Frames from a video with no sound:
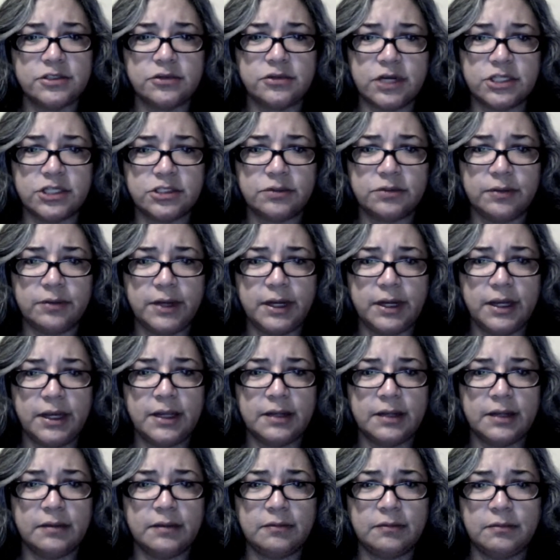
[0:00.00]
Treasury
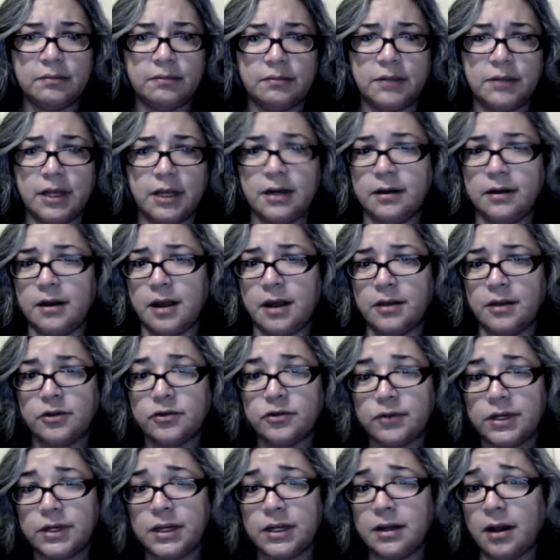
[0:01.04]
and get another
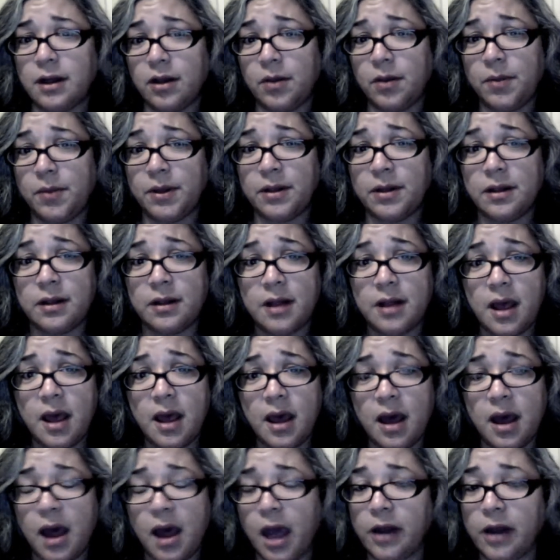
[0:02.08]
$20 bill.
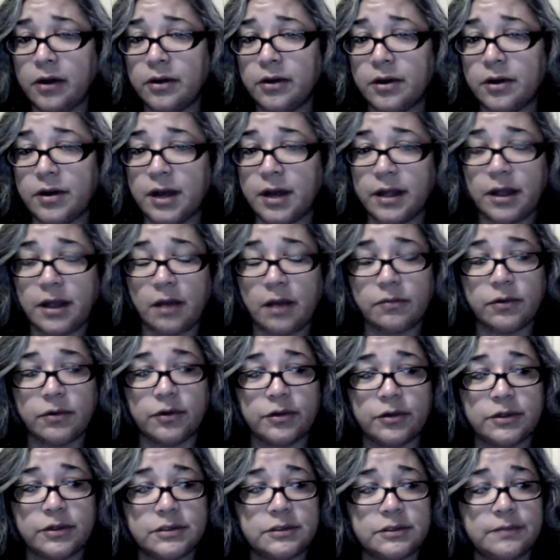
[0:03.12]
I don't know how that
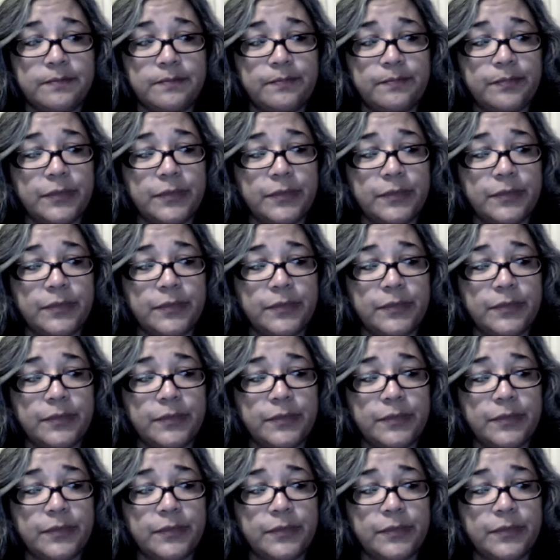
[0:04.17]
works.